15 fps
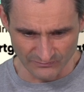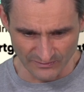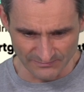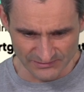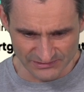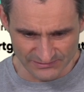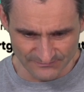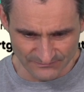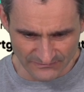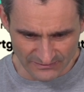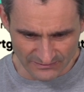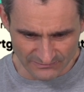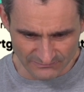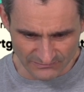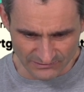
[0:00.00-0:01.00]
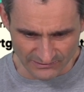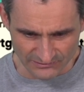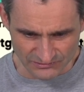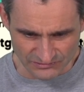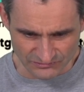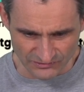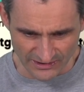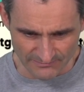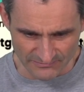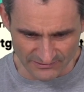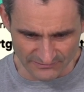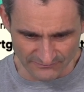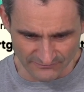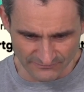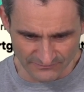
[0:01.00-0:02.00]
Whoops. Just grab the
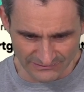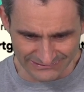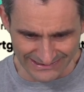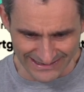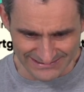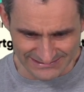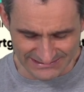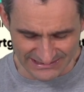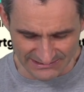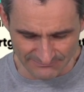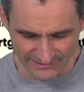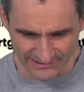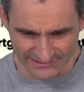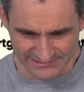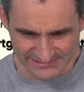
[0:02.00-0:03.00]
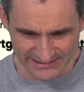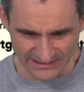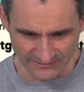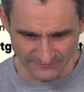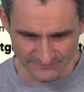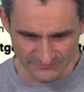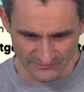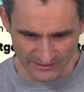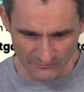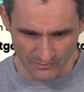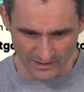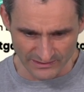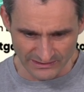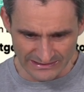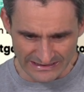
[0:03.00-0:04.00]
class name by itself.
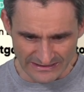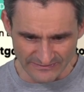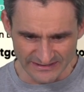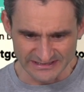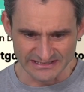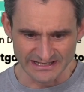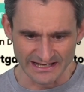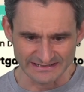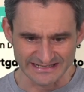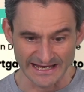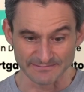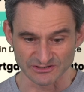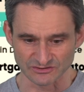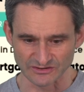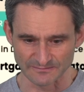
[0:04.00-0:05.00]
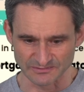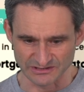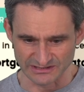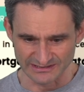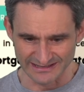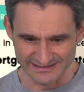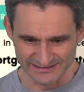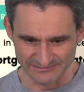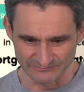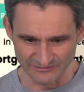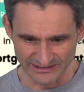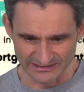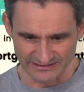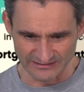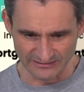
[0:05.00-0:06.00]
This is a TypeScript-ism
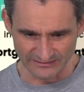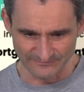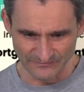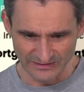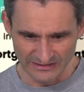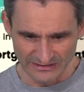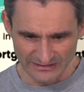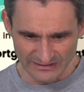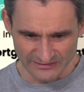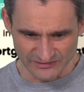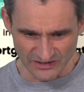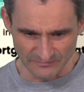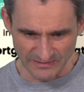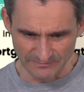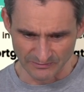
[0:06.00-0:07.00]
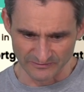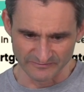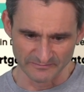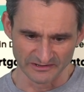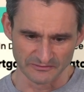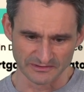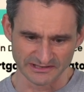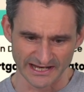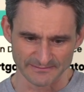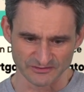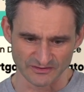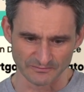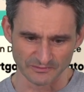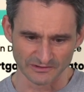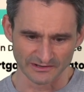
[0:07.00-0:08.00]
right here. So people are familiar with
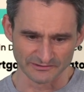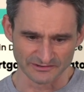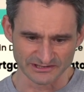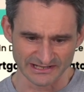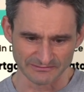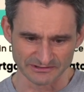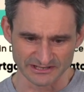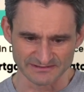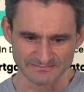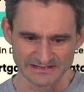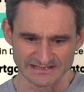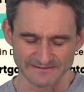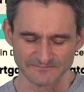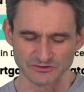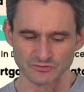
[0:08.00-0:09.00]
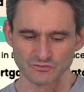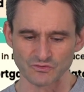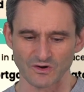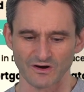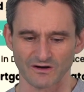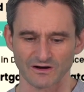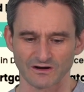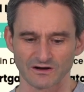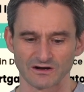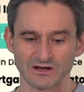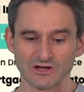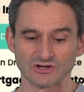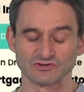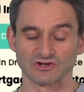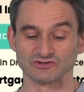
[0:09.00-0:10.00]
TypeScript will understand what this means. If you are
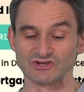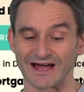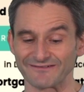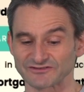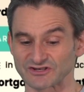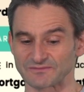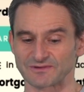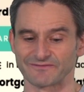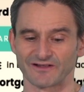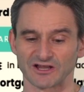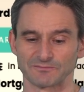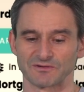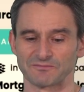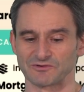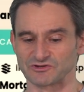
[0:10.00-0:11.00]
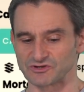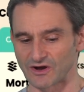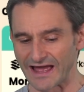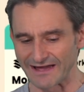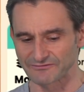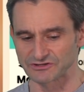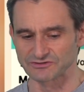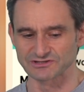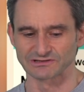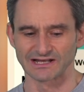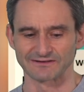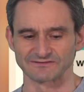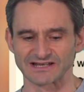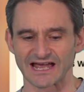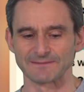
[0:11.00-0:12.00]
a JavaScript developer but haven't used a lot
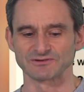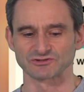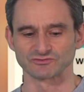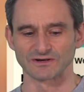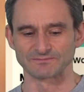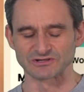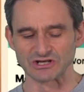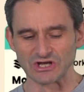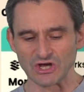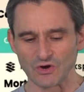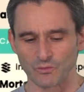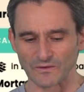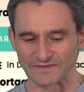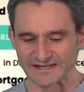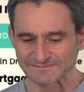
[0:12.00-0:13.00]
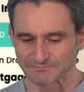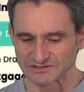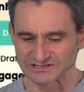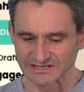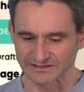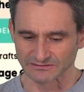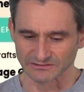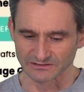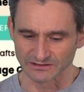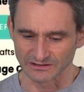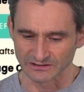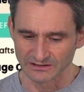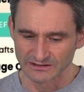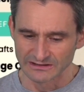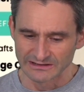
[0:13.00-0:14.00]
of TypeScript, what this
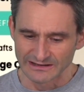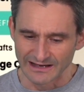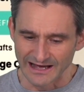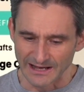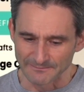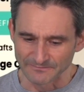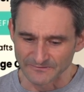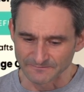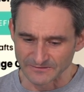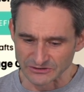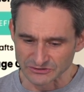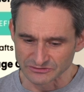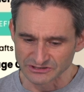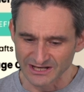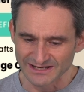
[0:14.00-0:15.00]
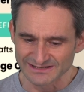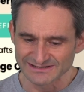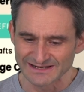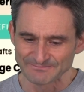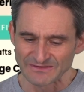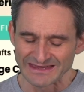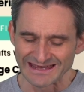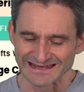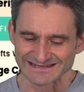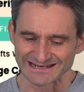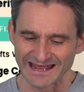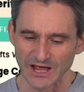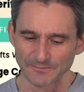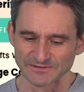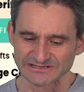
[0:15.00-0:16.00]
particular feature does is it
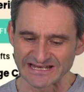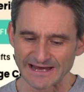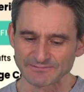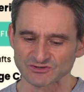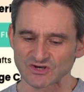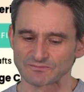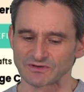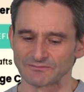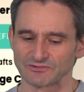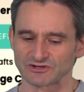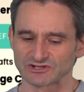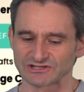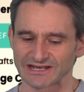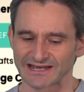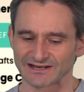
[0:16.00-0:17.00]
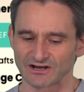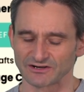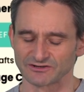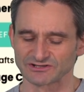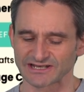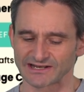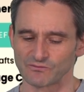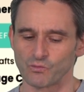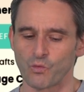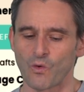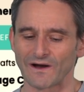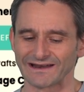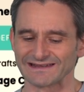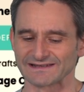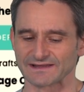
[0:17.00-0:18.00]
helps TypeScript understand
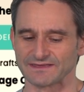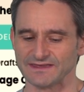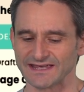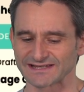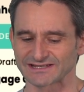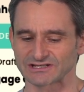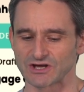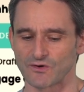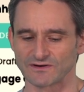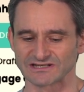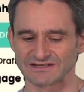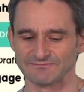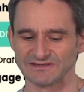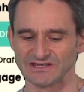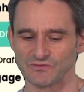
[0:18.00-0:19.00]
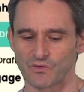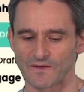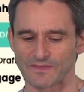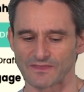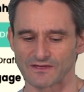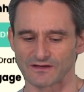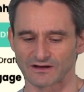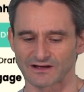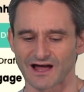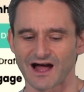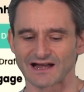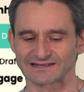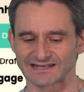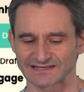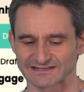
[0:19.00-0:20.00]
what is this going to be when the
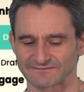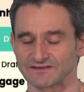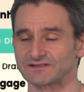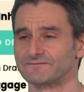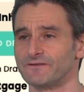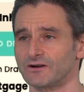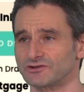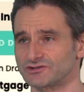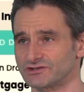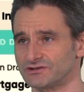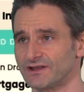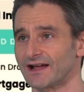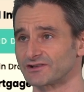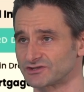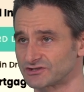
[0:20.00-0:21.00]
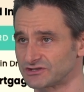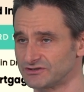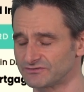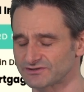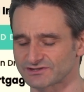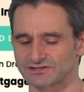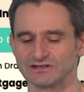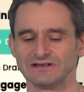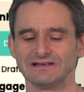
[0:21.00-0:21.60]
contents of this function executes.